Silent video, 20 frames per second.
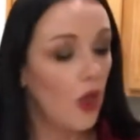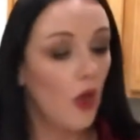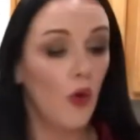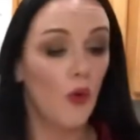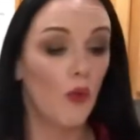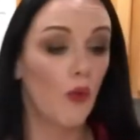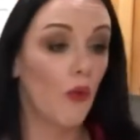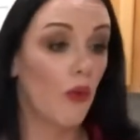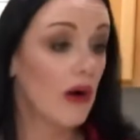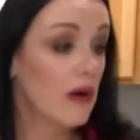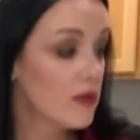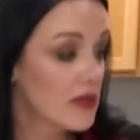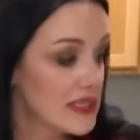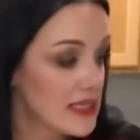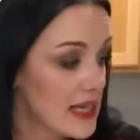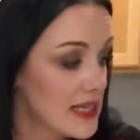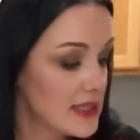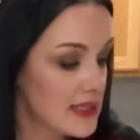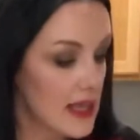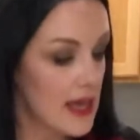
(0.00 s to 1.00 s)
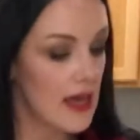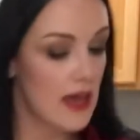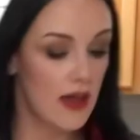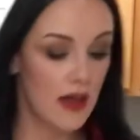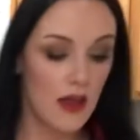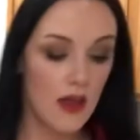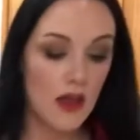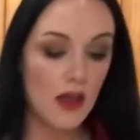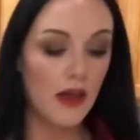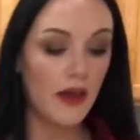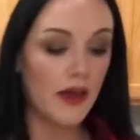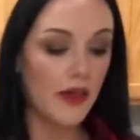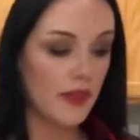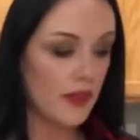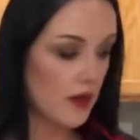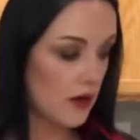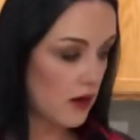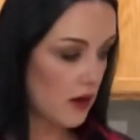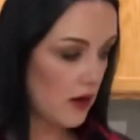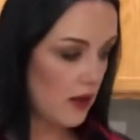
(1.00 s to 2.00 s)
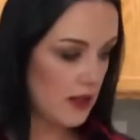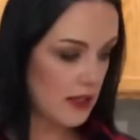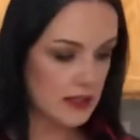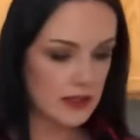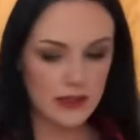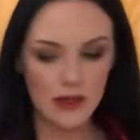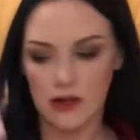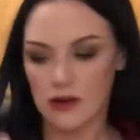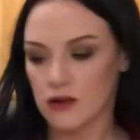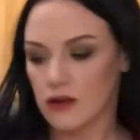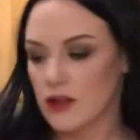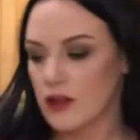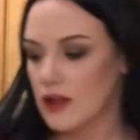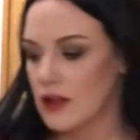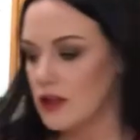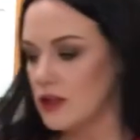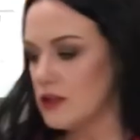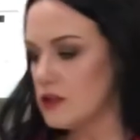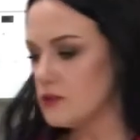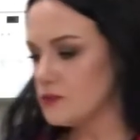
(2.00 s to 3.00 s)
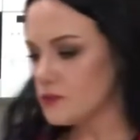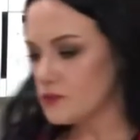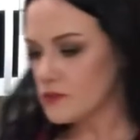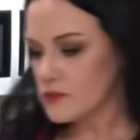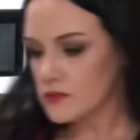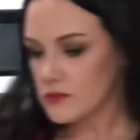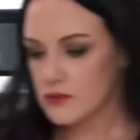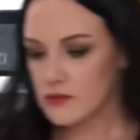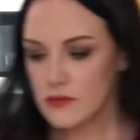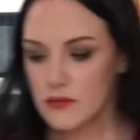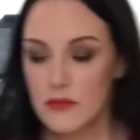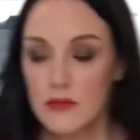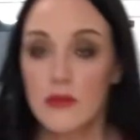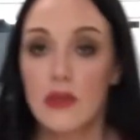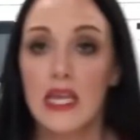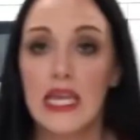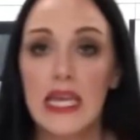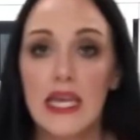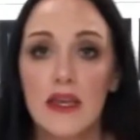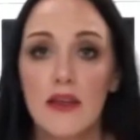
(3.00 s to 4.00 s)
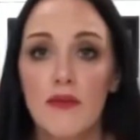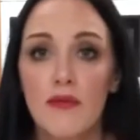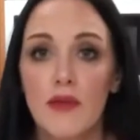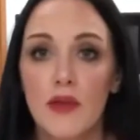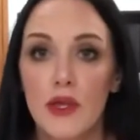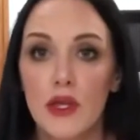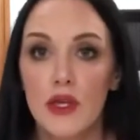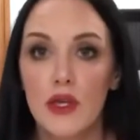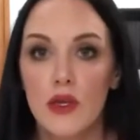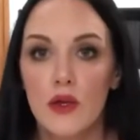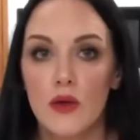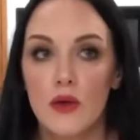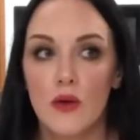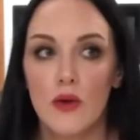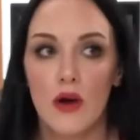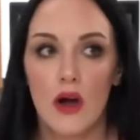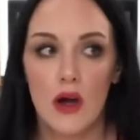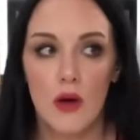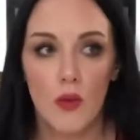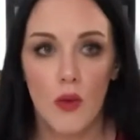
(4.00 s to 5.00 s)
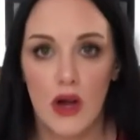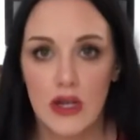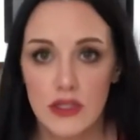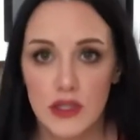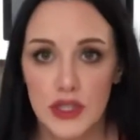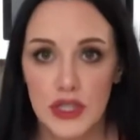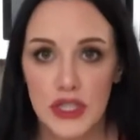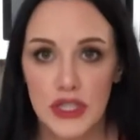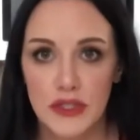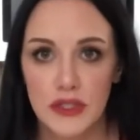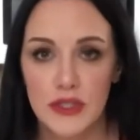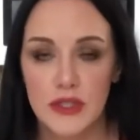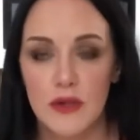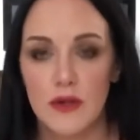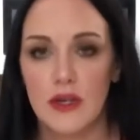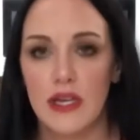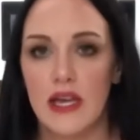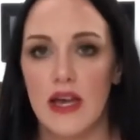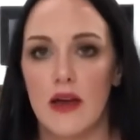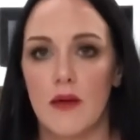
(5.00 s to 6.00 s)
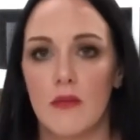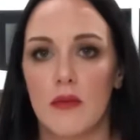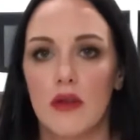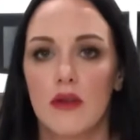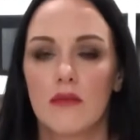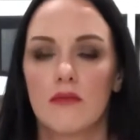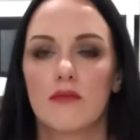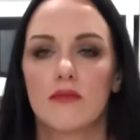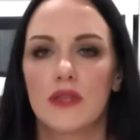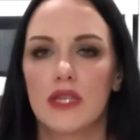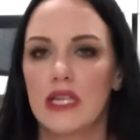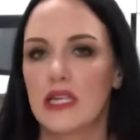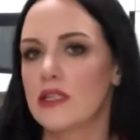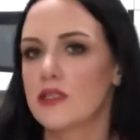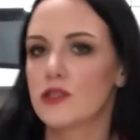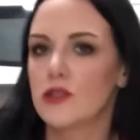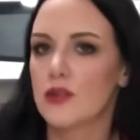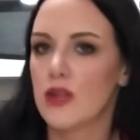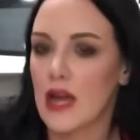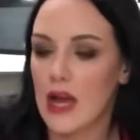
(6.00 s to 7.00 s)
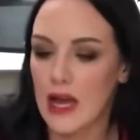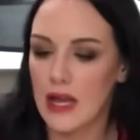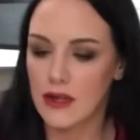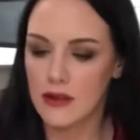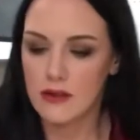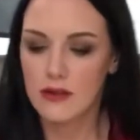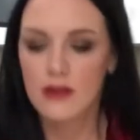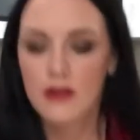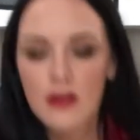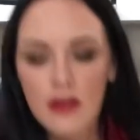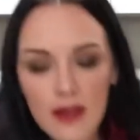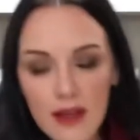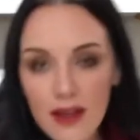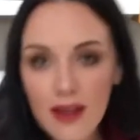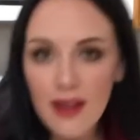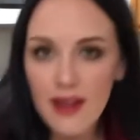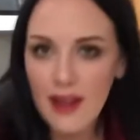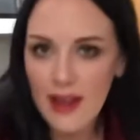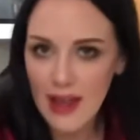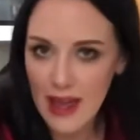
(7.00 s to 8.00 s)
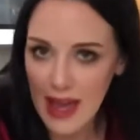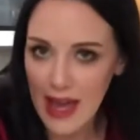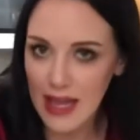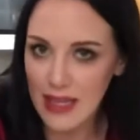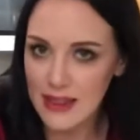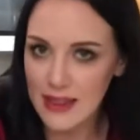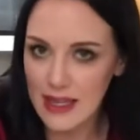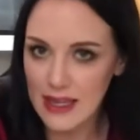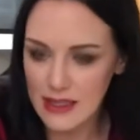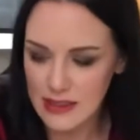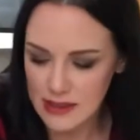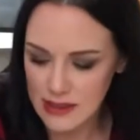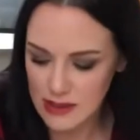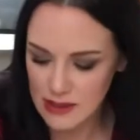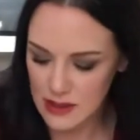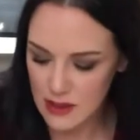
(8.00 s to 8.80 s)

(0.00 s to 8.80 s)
What was I saying? The garlic salt. If you are watching your sodium, please do not add this.